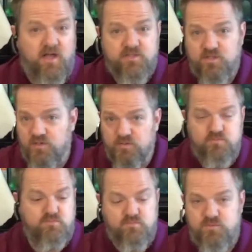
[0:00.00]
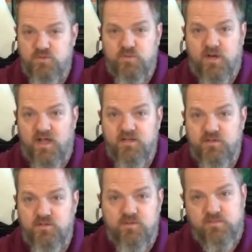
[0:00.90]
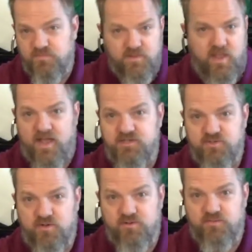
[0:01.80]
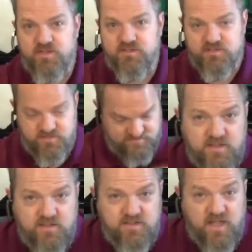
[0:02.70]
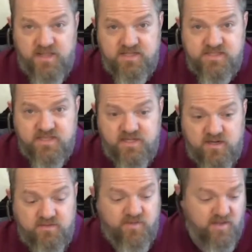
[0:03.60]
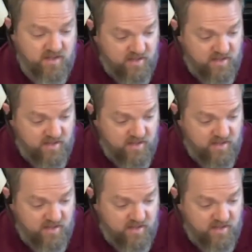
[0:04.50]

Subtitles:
so do what I do at your own risk. Now that's taken care of.